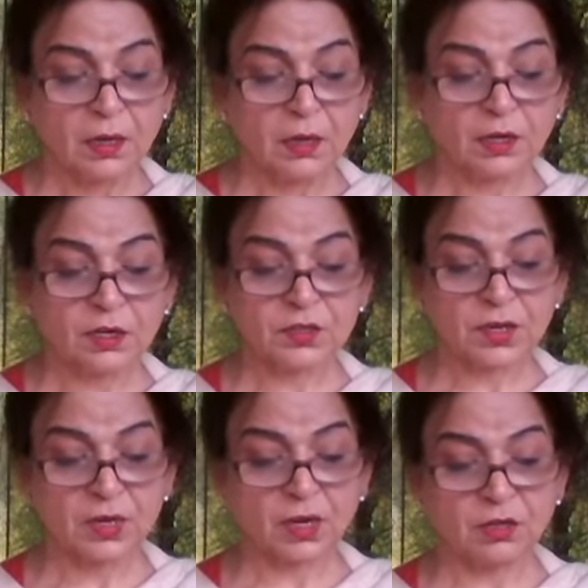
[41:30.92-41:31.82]
It is
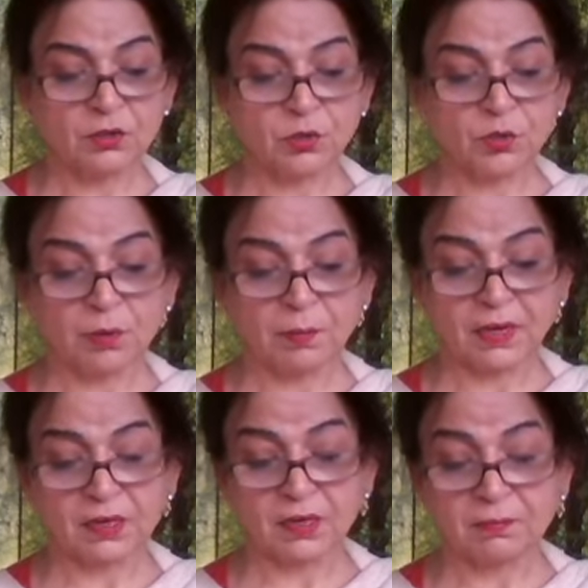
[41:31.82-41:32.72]
an unusual
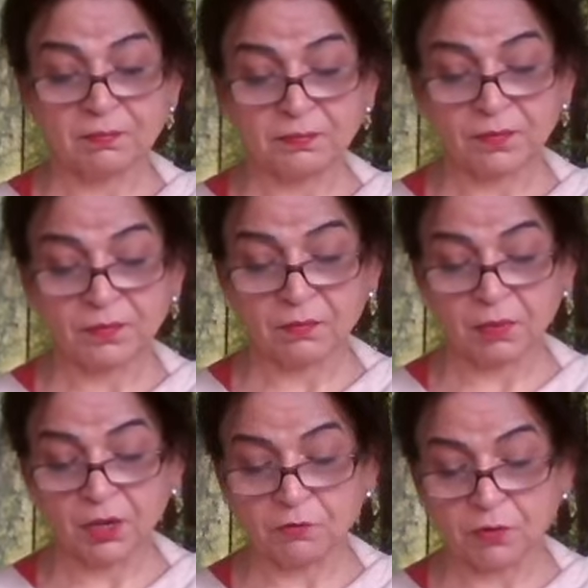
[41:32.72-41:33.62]
battle
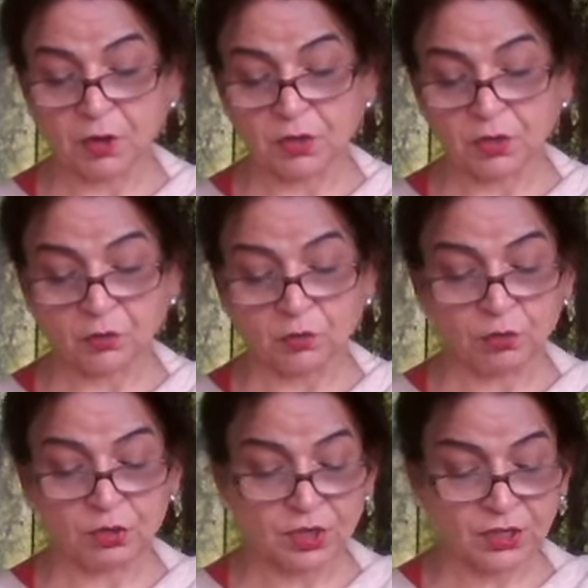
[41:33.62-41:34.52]
being fought on
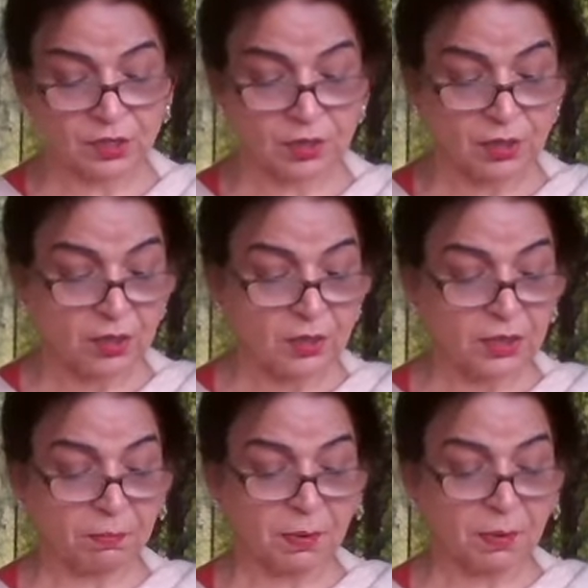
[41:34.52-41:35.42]
Kurukshetra,
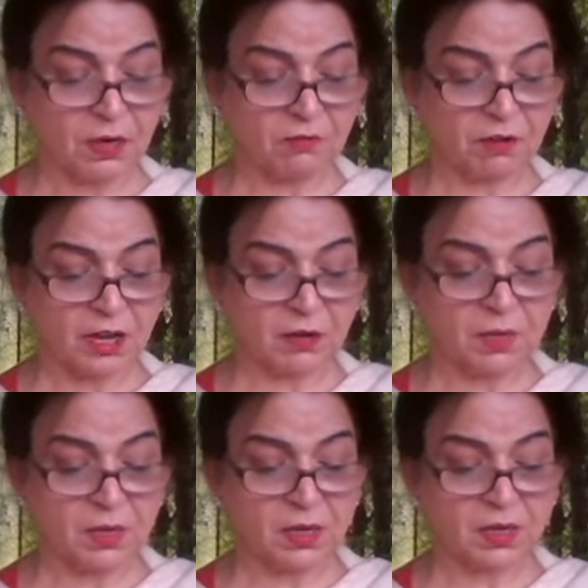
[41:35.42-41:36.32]
the Pandav
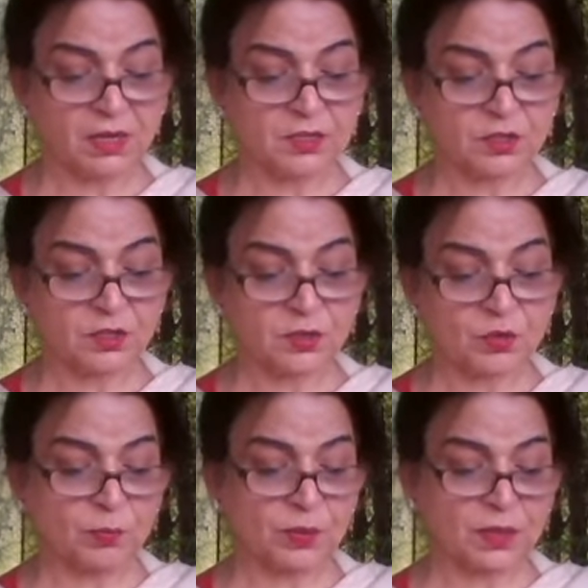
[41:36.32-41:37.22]
army against
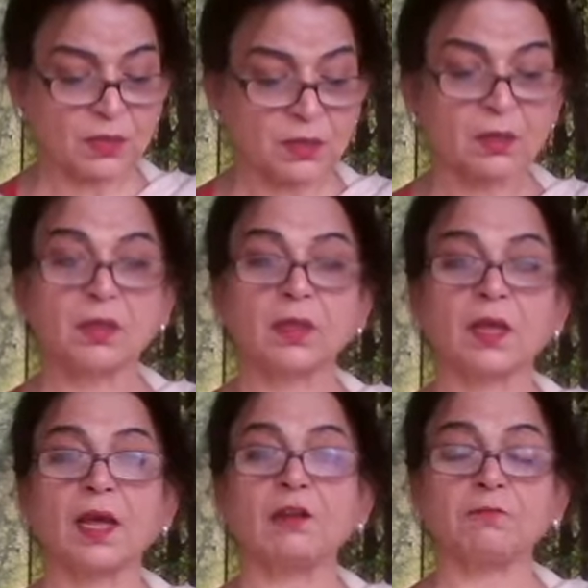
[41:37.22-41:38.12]
Supratik,
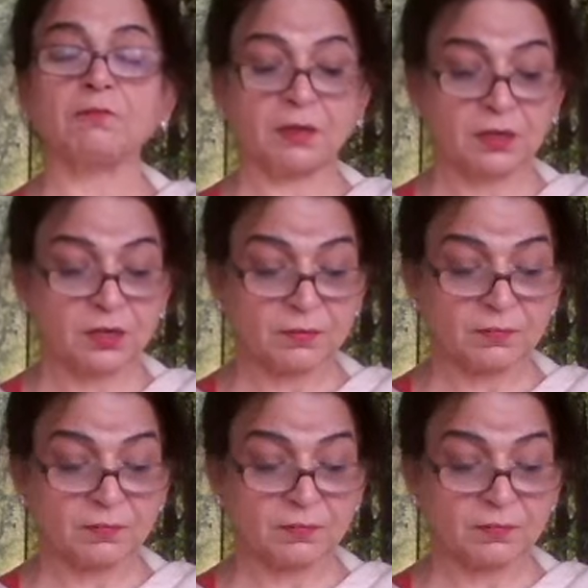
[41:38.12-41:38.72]
the elephant.